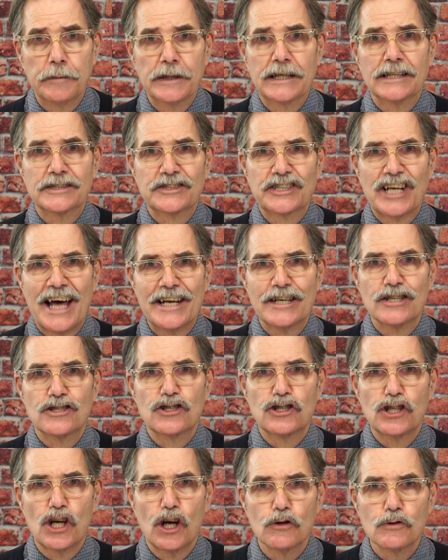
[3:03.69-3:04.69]
because God has
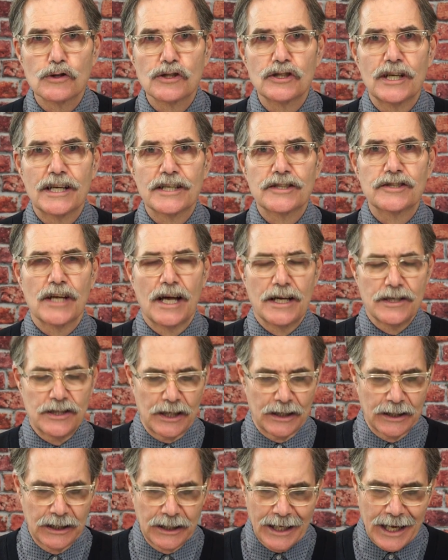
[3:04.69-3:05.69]
chosen us
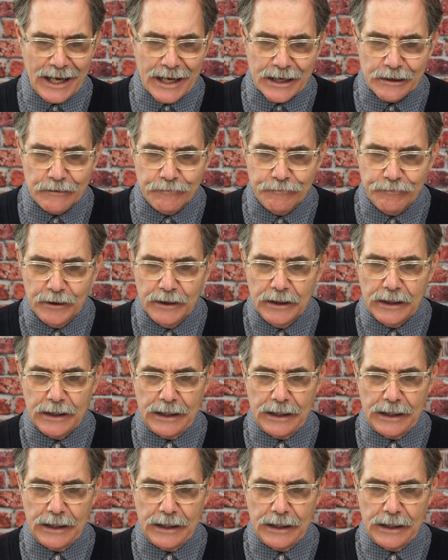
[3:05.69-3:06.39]
to live